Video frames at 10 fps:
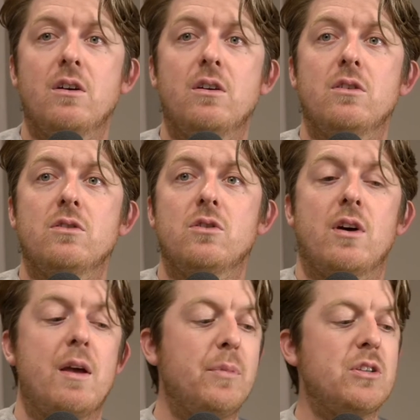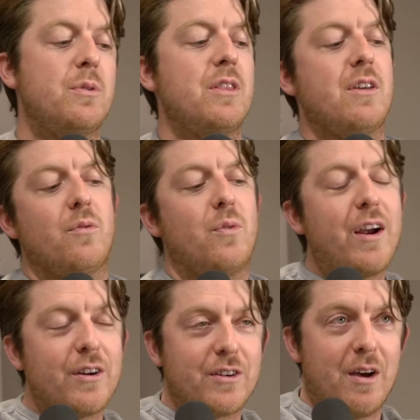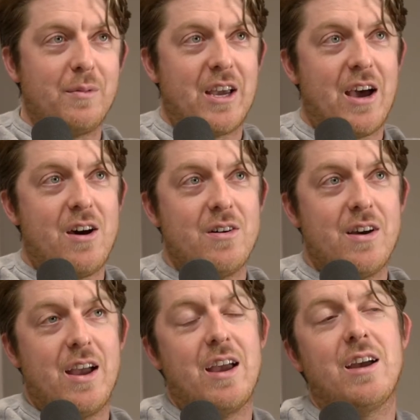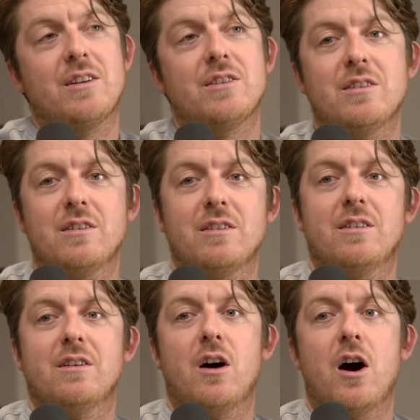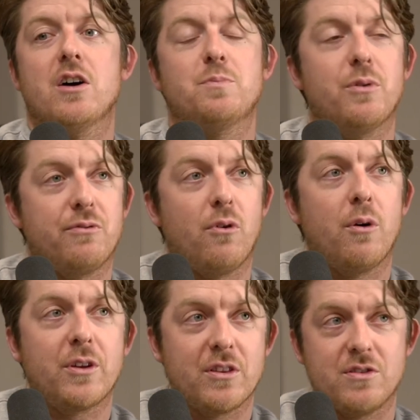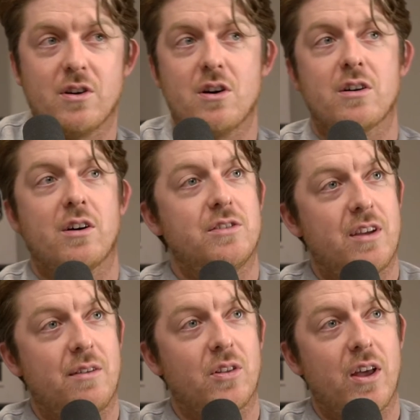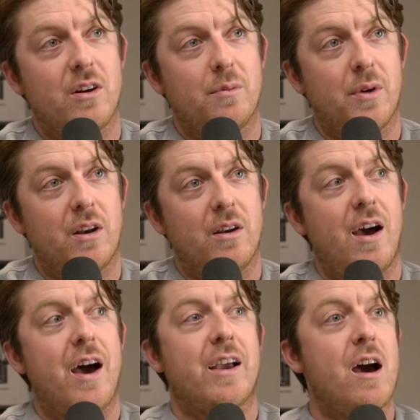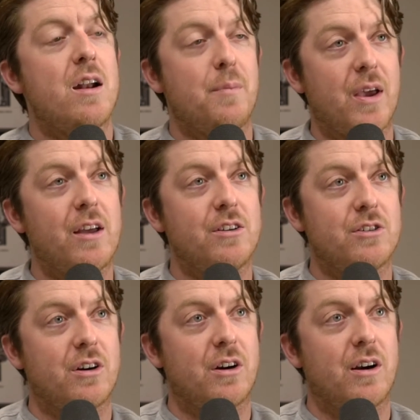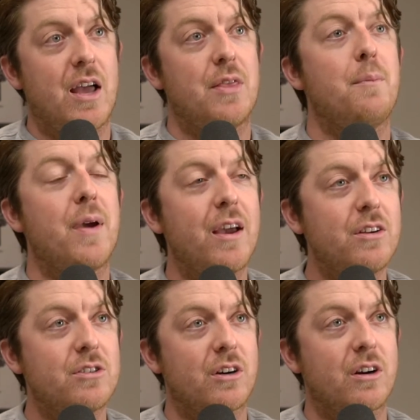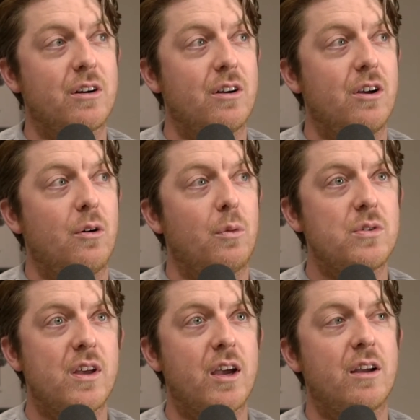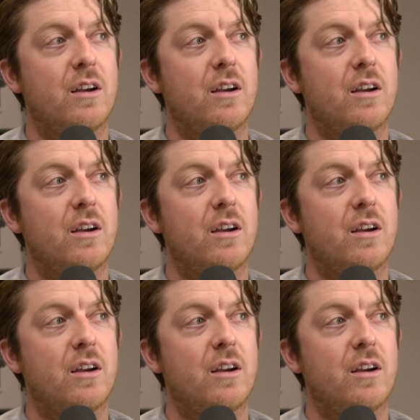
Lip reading: So in between the record coming out and us performing the song on David Letterman, I got a manager, and the manager was like,